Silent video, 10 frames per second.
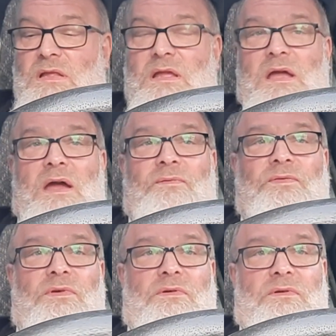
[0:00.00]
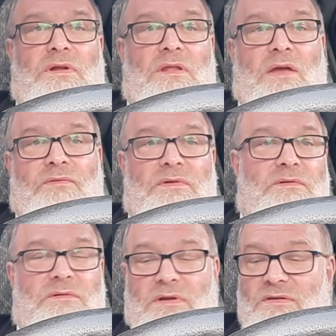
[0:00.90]
after
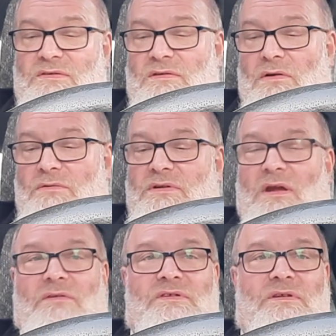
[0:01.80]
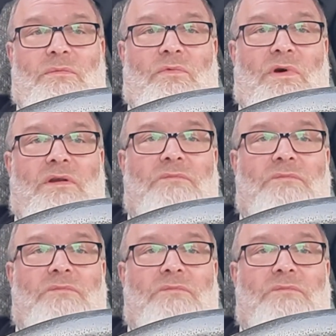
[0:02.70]
11, it slowed down somewhat.